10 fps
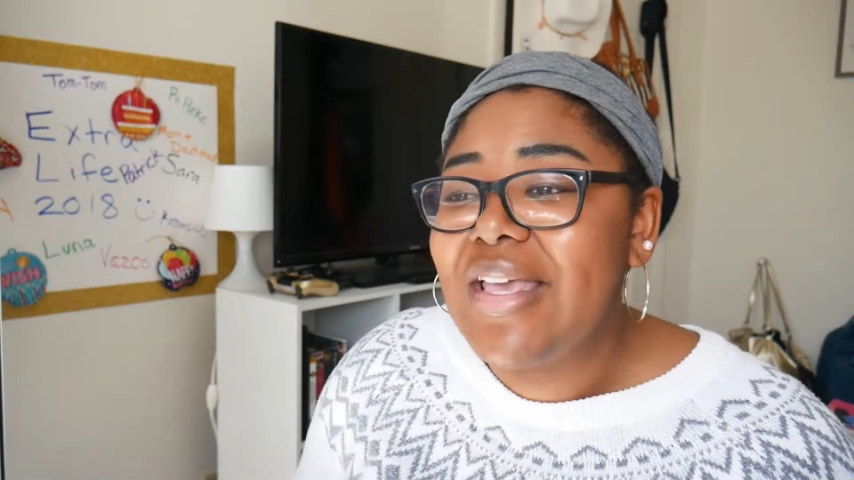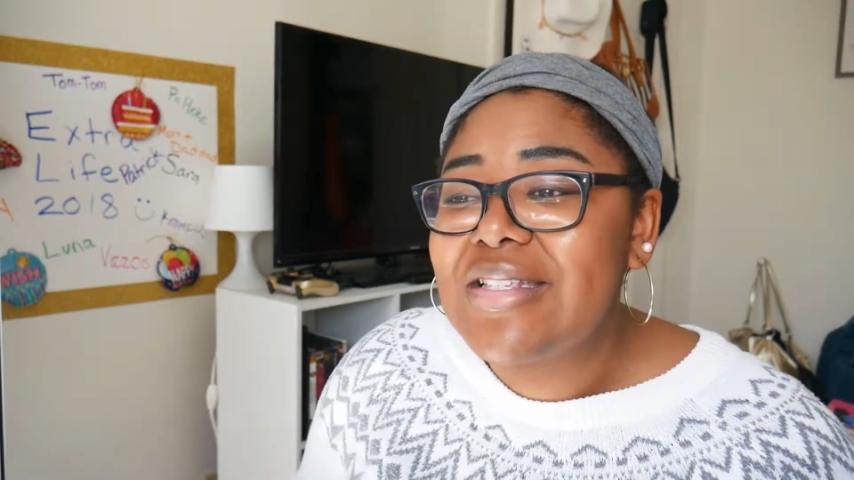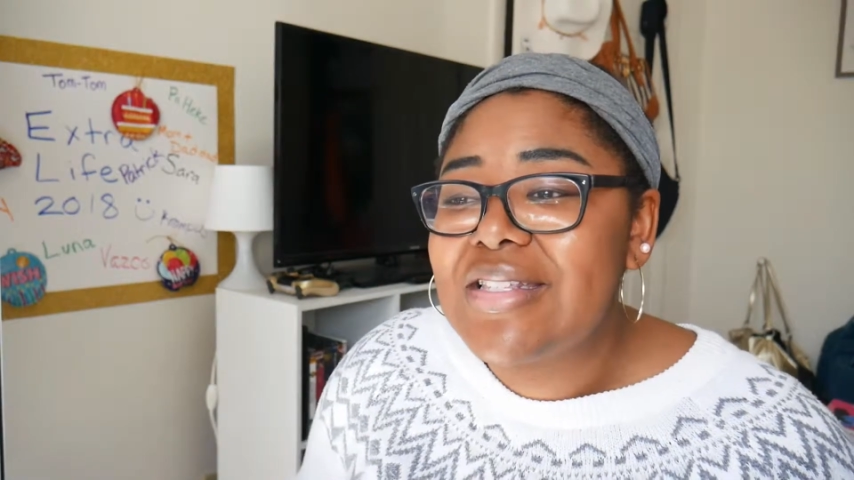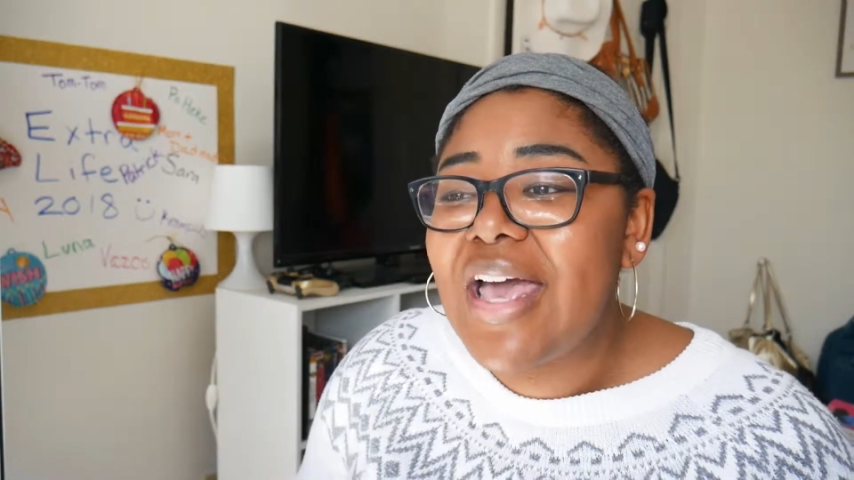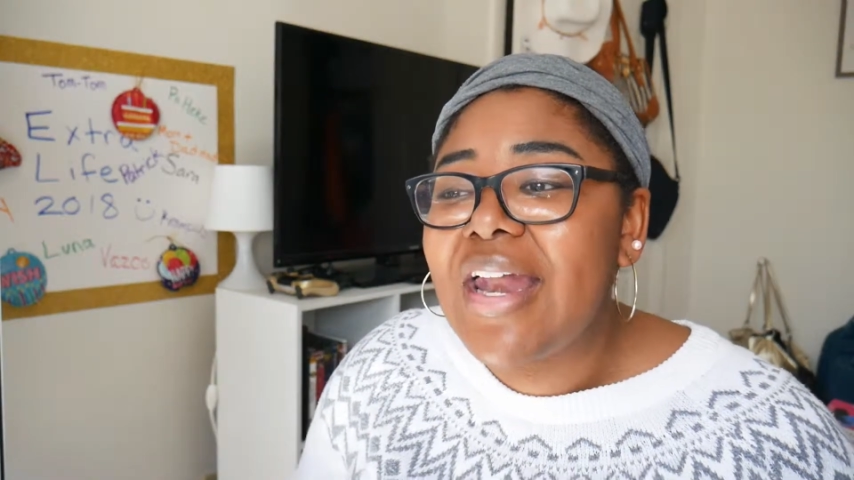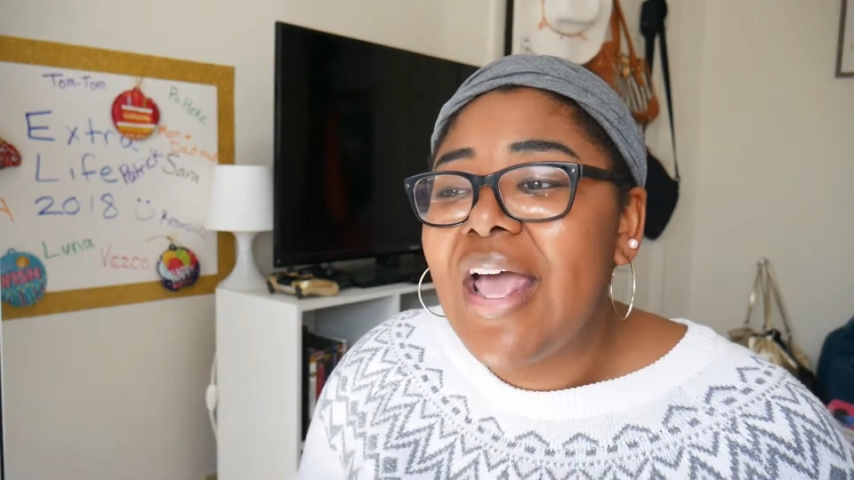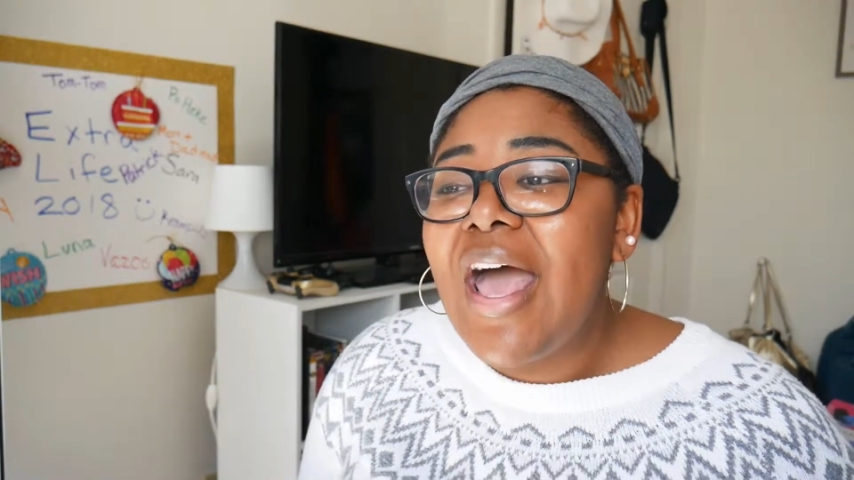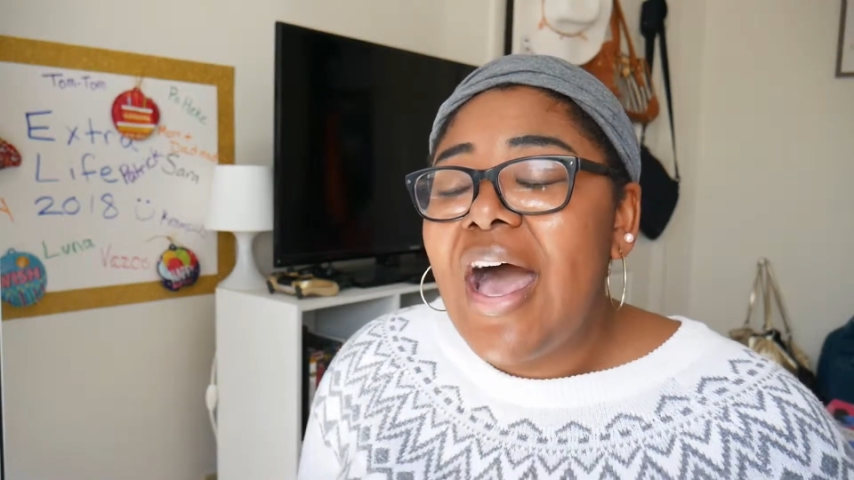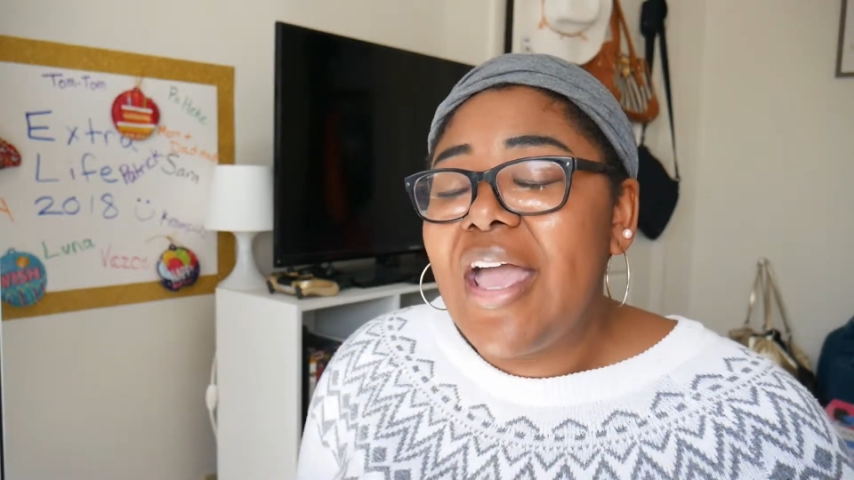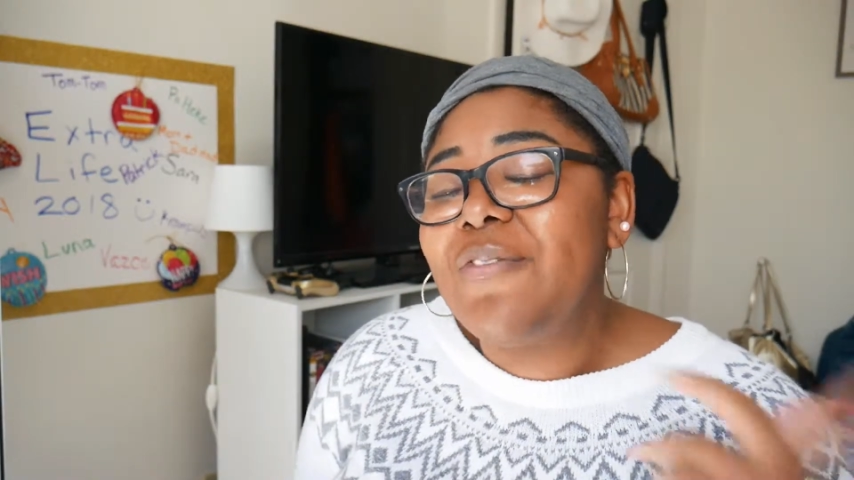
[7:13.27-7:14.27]
is that
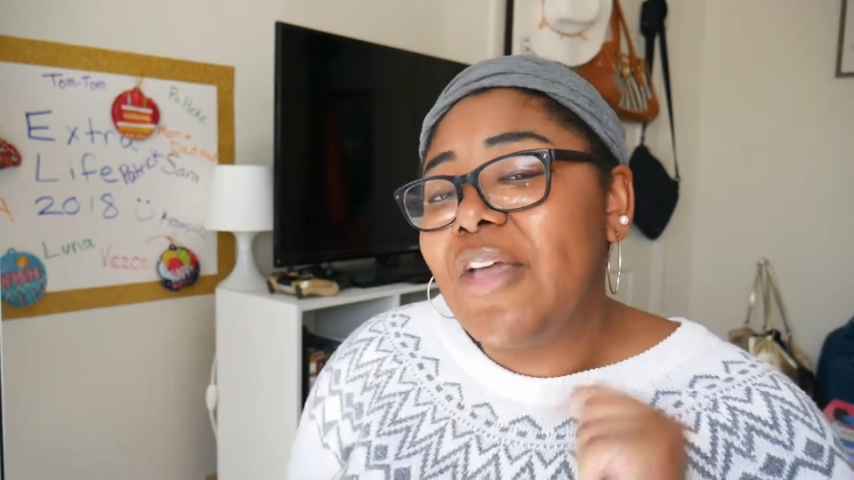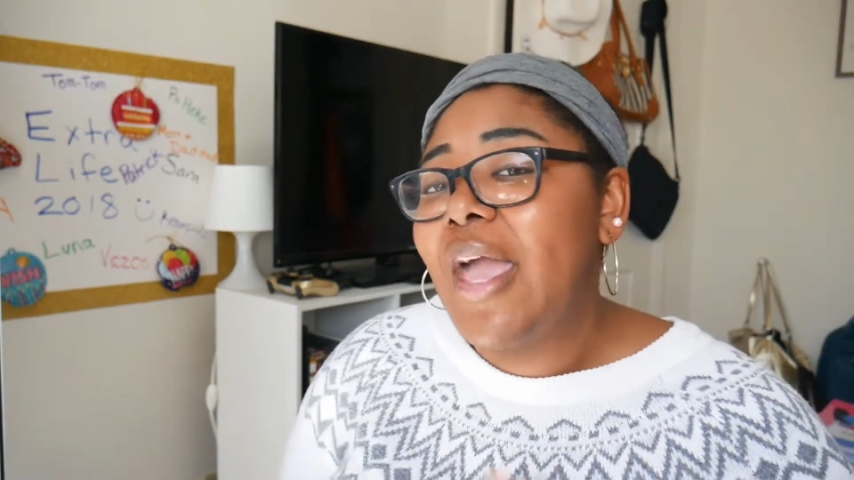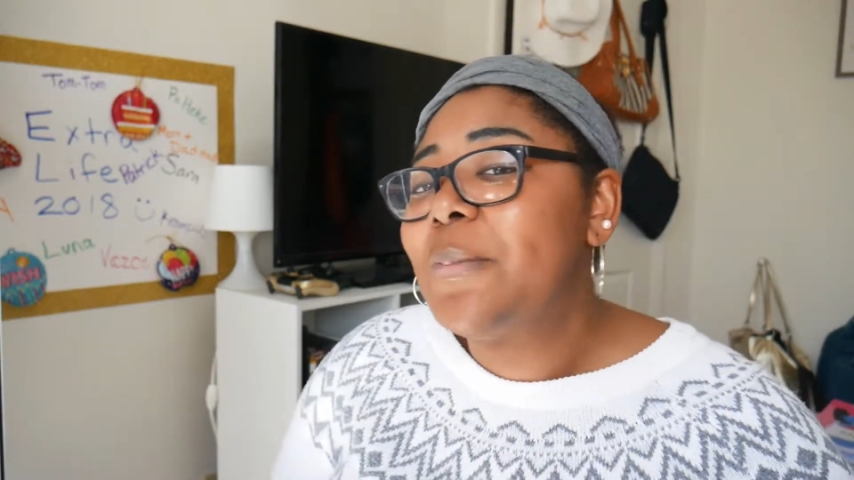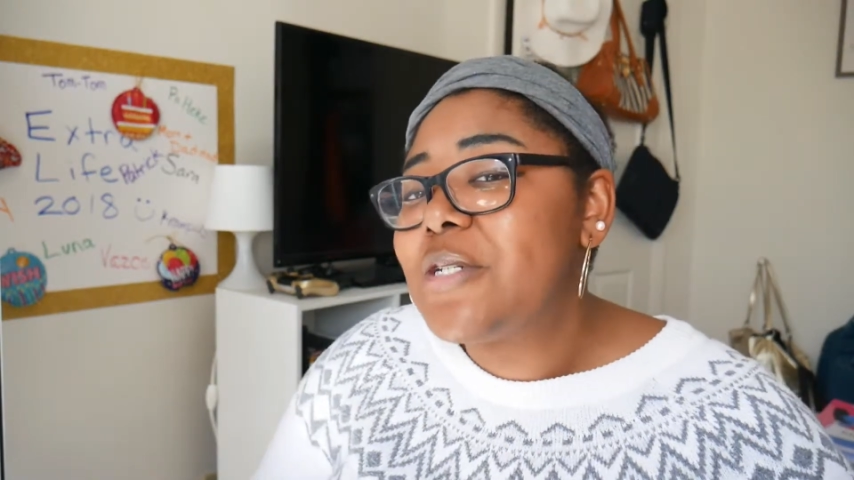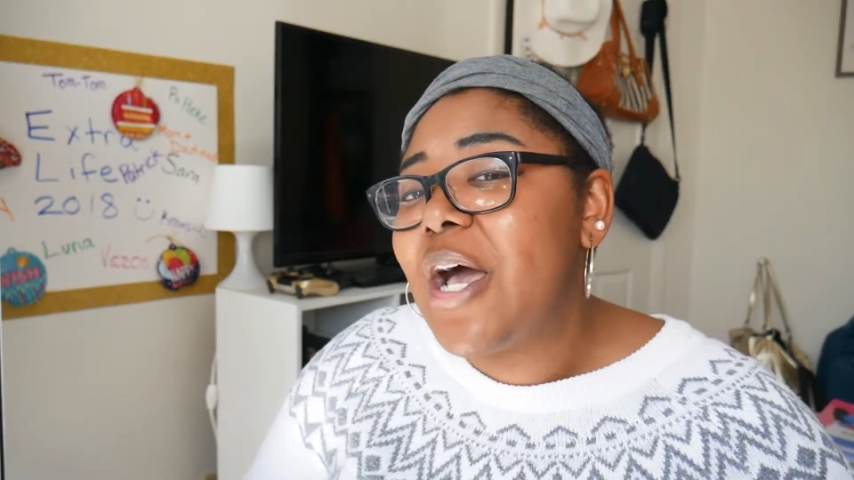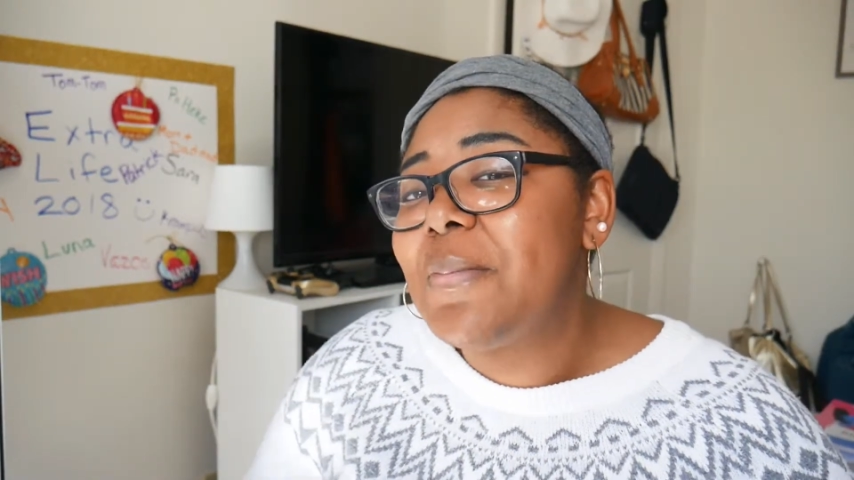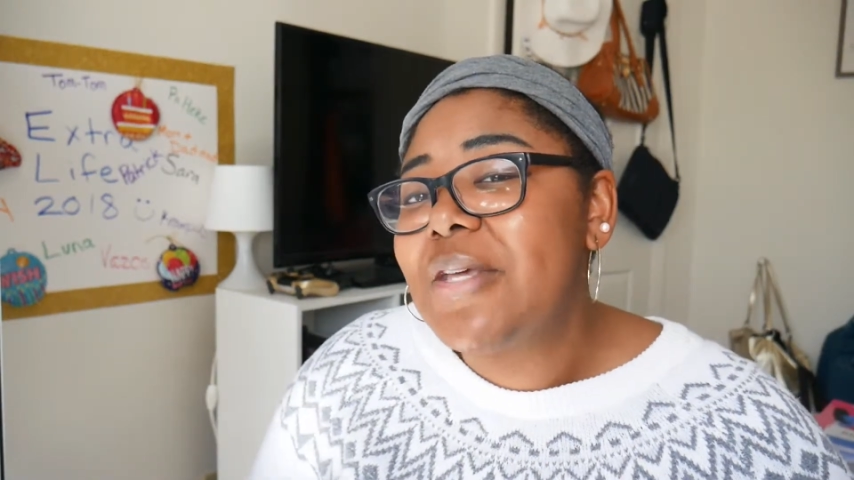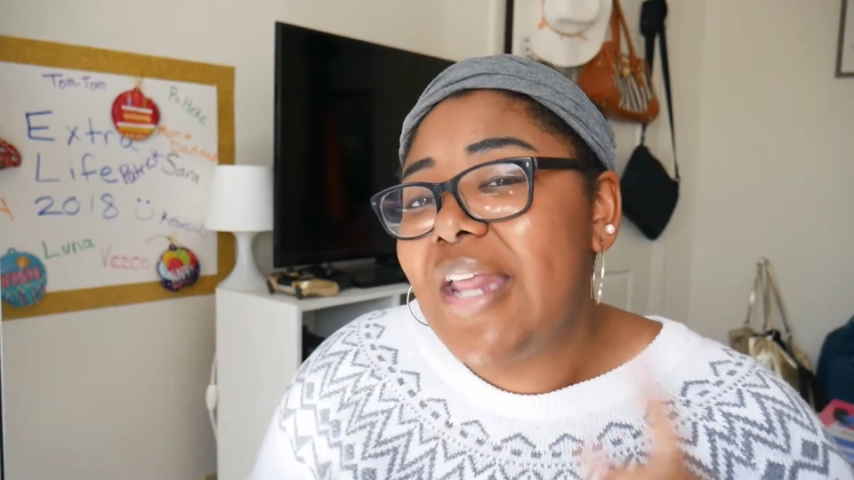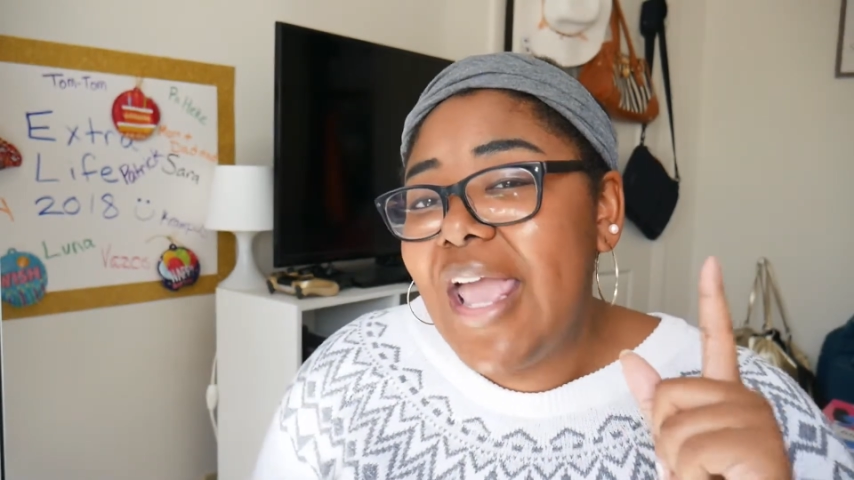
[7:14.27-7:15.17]
I have kept up an